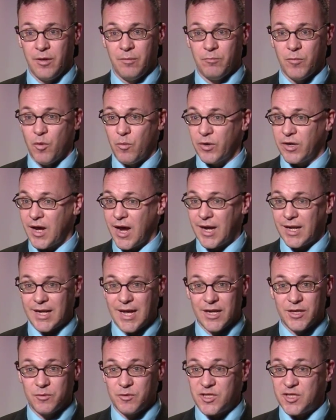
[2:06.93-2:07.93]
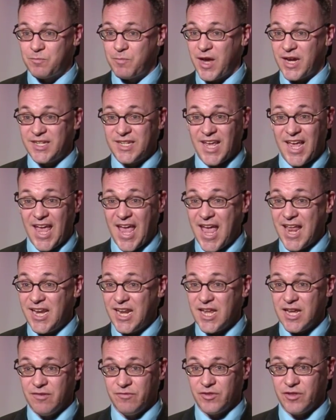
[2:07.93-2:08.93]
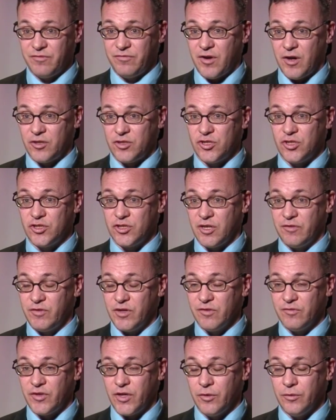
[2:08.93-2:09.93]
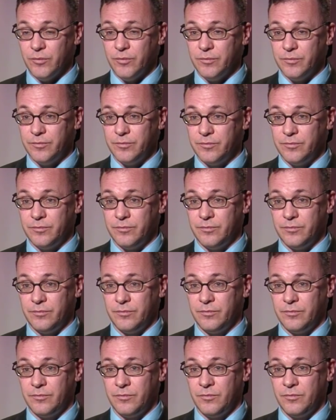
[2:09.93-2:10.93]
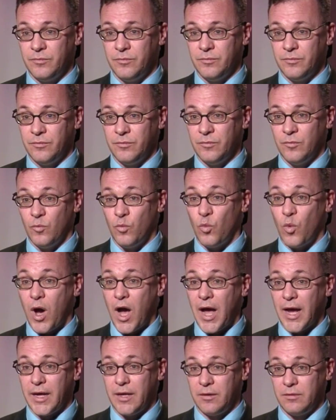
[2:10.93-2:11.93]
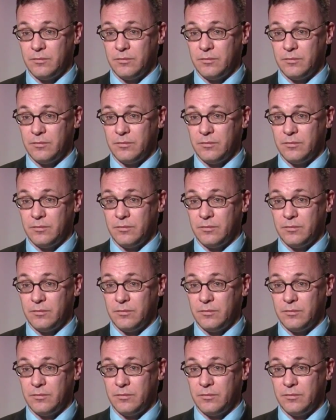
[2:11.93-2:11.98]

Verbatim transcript: but we're not allowed to inspect any of the functions of your vote. Why?